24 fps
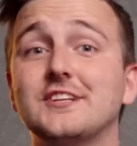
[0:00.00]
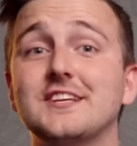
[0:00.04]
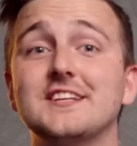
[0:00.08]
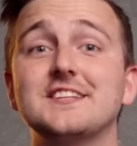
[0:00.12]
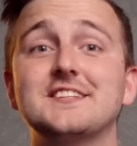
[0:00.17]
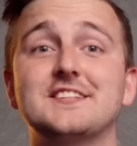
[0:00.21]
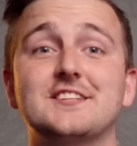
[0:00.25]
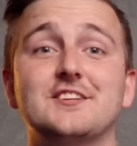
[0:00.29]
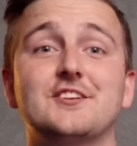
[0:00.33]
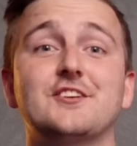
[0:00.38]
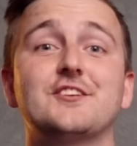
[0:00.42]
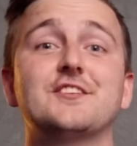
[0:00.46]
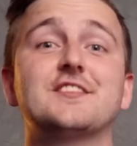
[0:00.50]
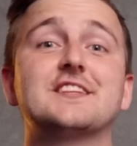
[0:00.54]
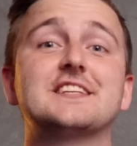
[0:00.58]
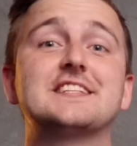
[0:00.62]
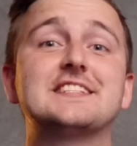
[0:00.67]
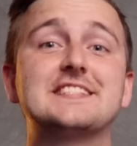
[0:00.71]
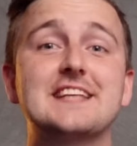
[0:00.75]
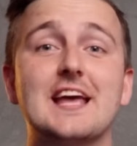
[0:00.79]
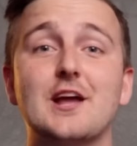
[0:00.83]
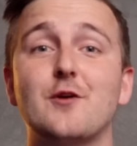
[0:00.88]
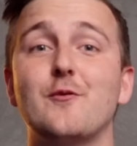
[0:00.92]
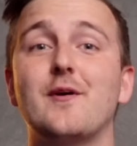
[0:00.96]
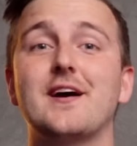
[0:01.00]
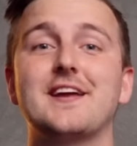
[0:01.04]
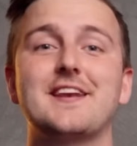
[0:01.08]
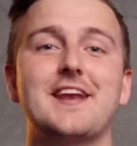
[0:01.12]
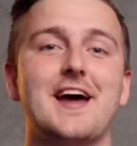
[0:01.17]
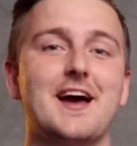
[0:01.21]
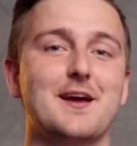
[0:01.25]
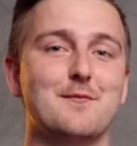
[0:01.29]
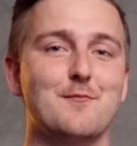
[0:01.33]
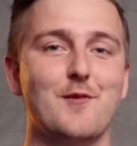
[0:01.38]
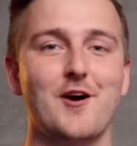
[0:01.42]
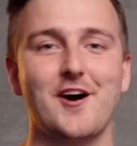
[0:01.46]
consider the Segway
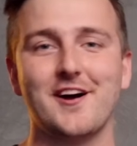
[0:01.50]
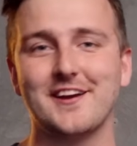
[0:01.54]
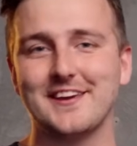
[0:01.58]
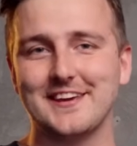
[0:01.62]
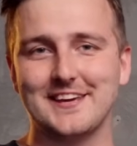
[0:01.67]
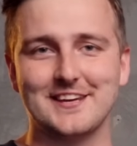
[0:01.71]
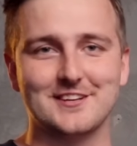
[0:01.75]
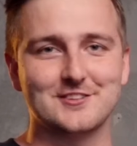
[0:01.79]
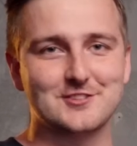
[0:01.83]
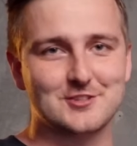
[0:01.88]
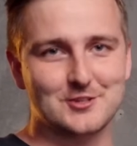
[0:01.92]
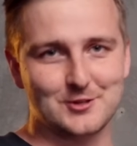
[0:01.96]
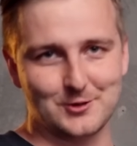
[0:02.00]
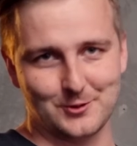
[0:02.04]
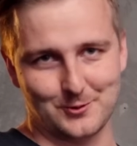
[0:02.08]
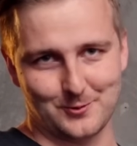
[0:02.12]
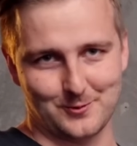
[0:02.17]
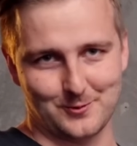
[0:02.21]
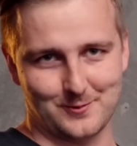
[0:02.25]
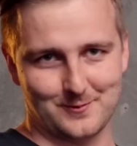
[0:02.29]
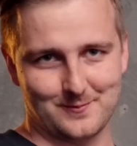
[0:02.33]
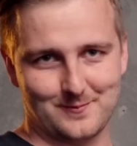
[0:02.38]
Ninebot E2.